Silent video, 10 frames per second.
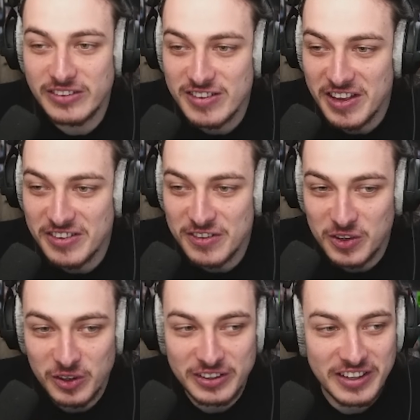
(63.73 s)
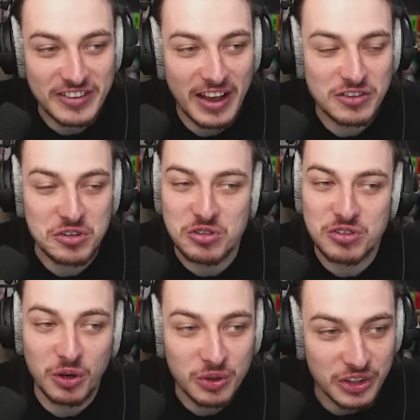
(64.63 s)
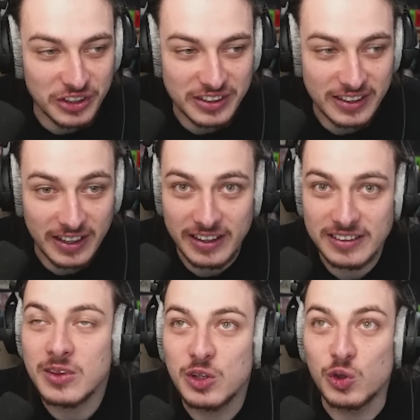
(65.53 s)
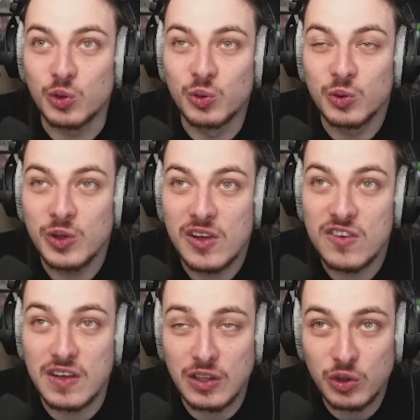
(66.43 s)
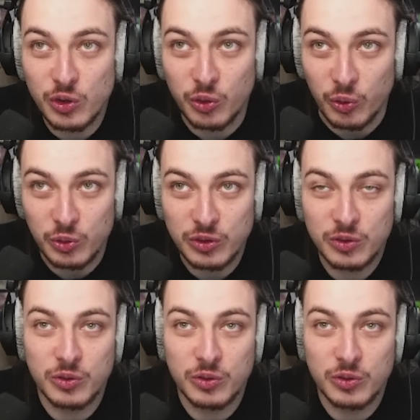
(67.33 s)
that says it's good is actually so cooked in the head. You sit on your Groot,